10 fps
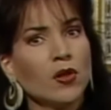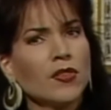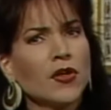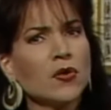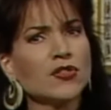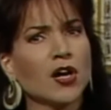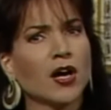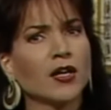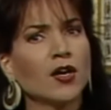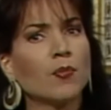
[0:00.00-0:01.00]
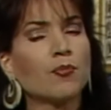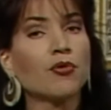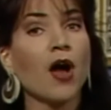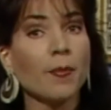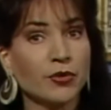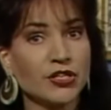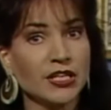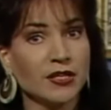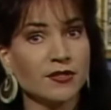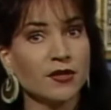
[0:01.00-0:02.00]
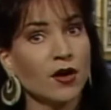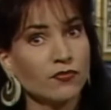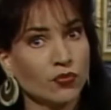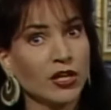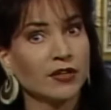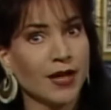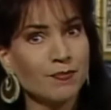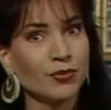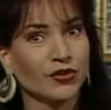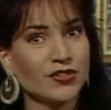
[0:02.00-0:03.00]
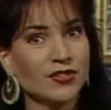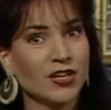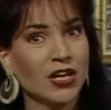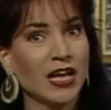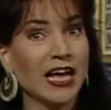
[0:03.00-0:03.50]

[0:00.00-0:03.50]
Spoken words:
Well, those are properties of real numbers.